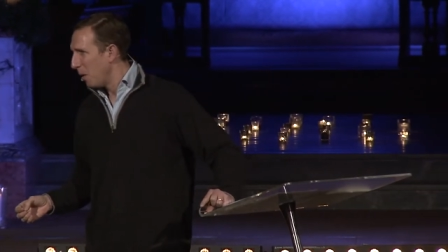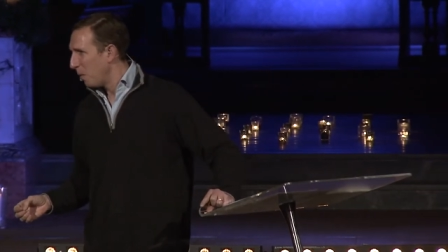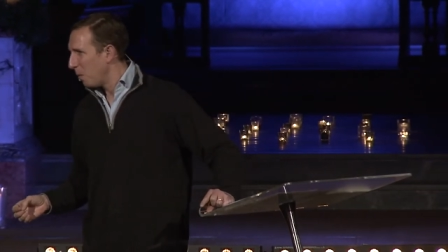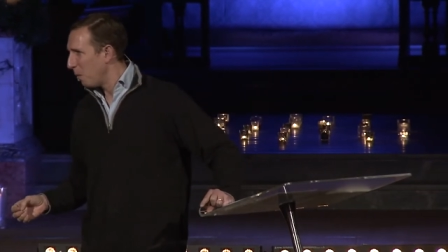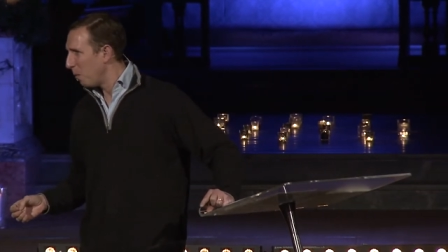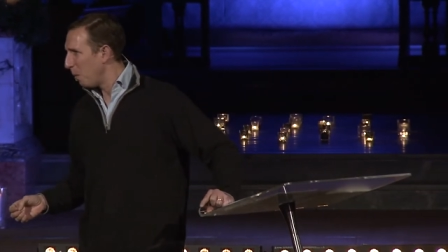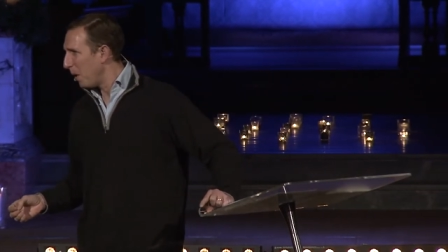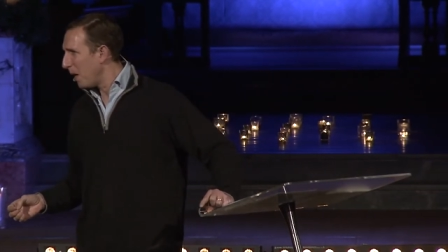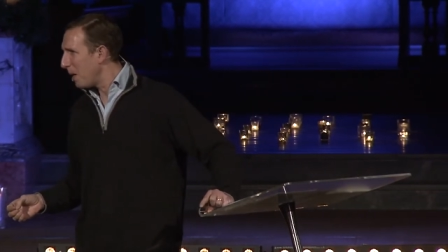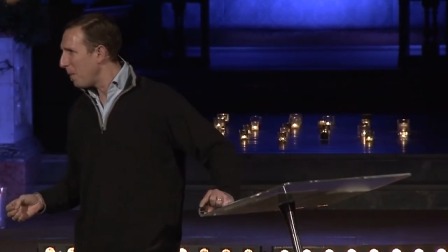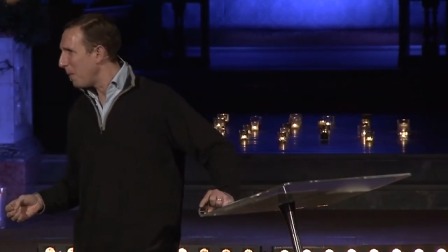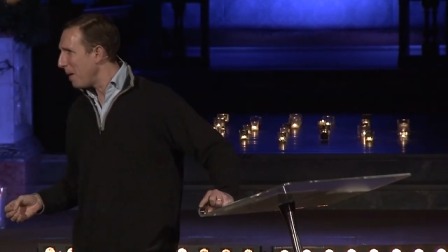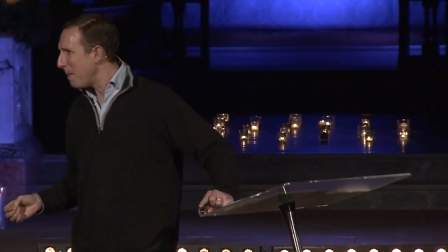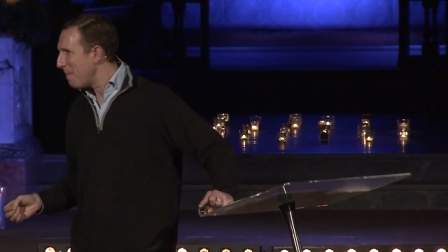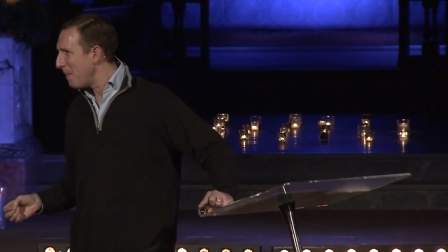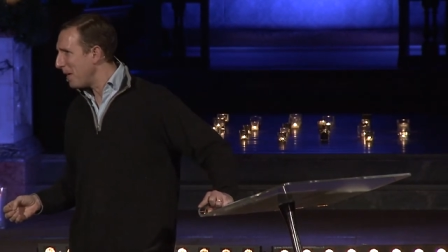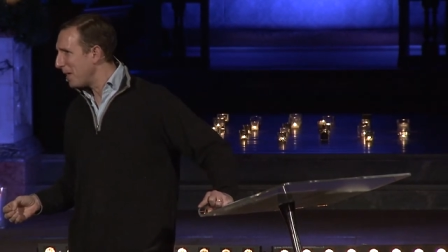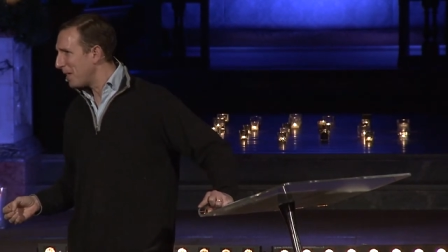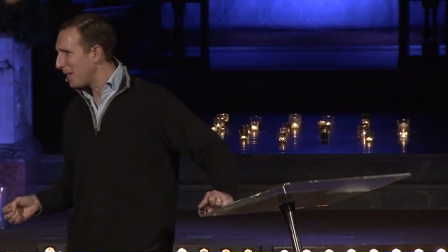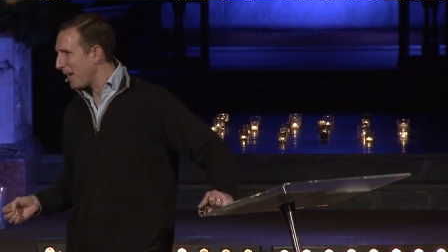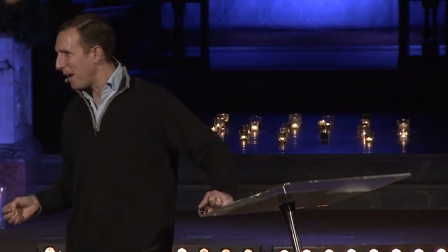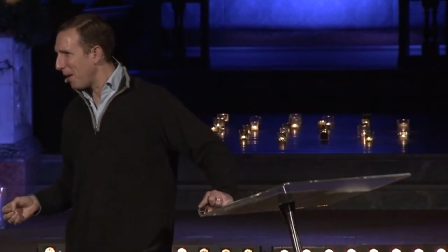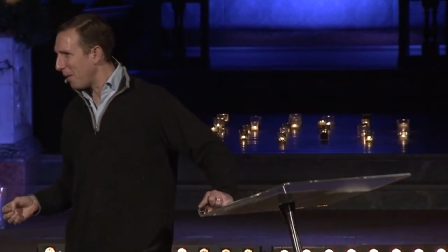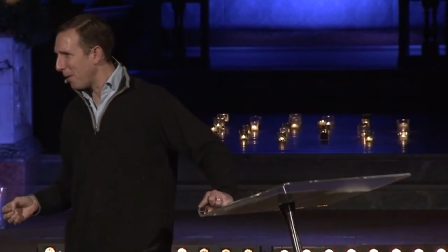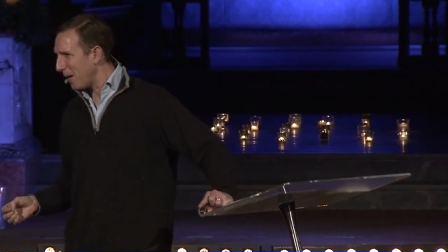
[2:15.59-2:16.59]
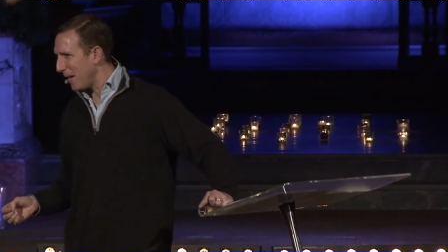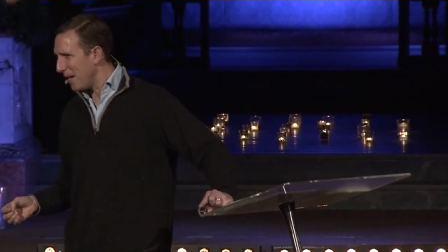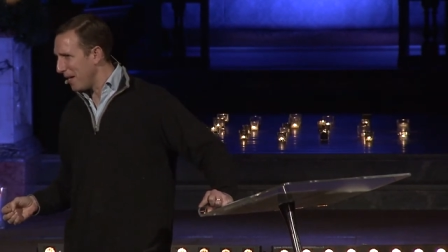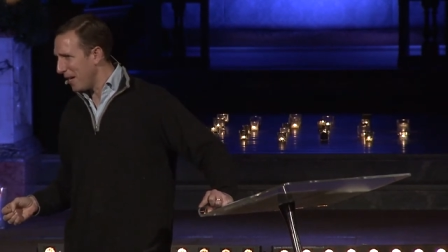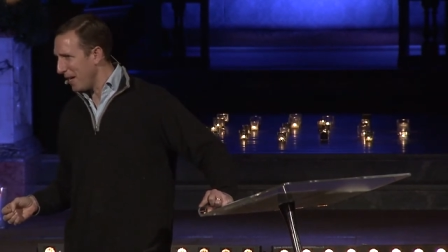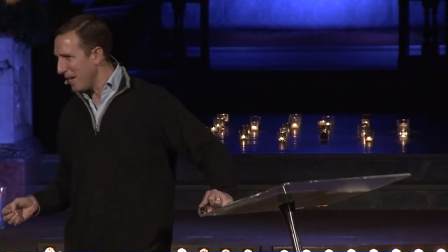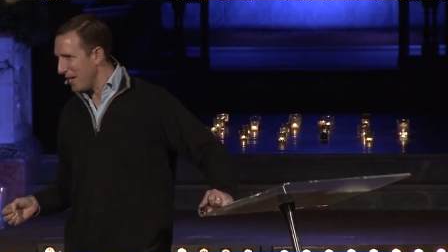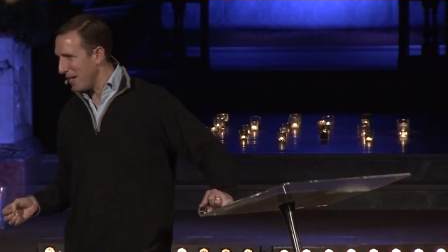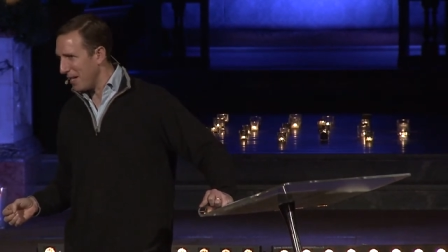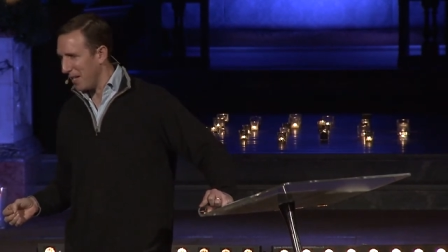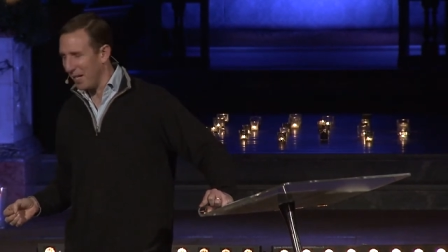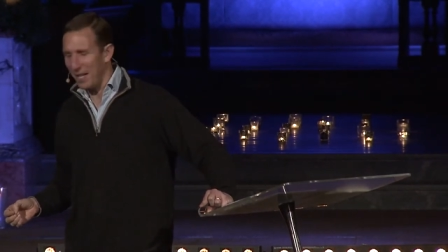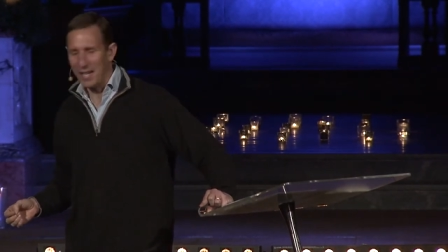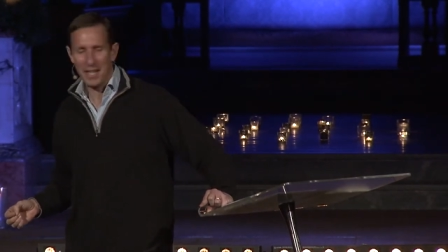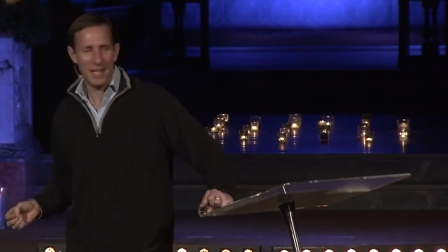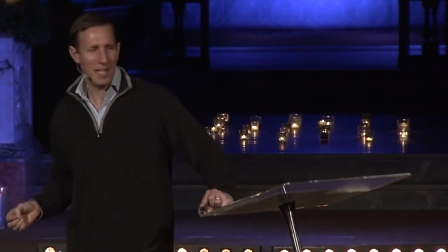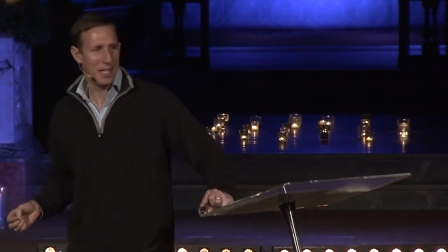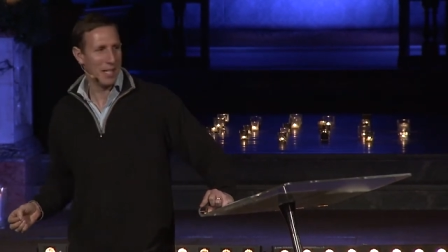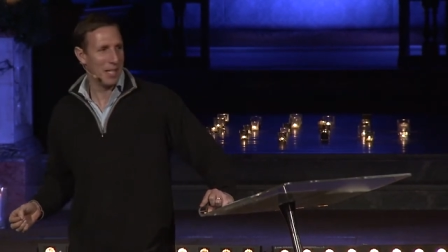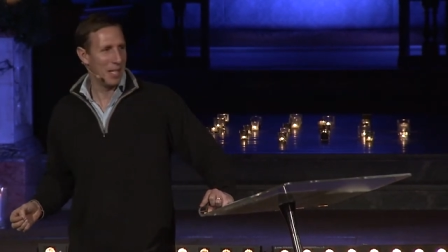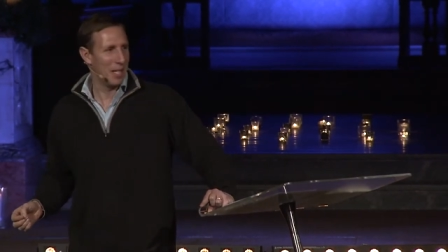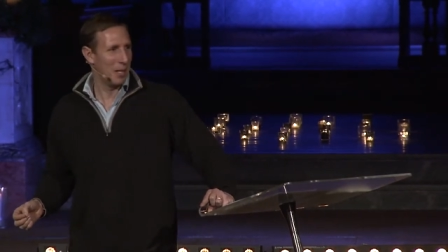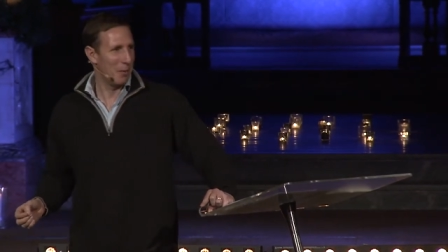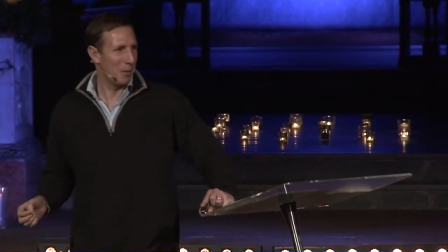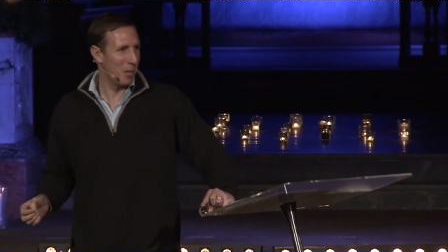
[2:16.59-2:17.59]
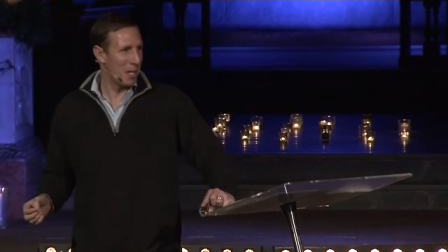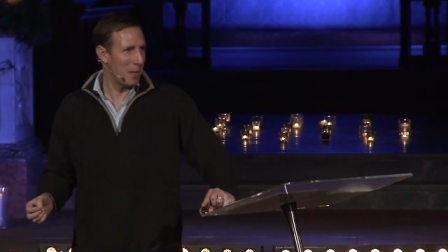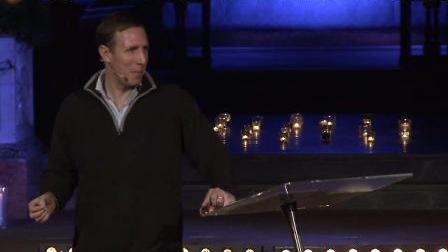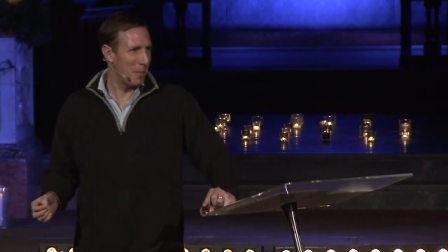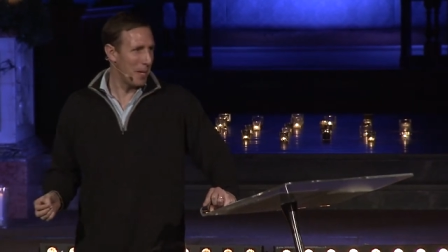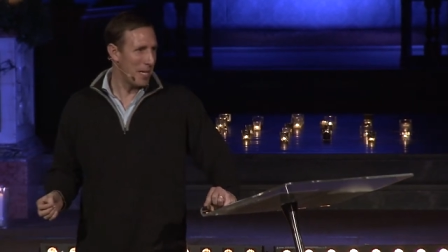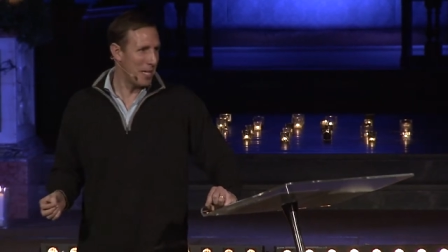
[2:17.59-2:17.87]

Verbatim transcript: Why did we miss out in London? What did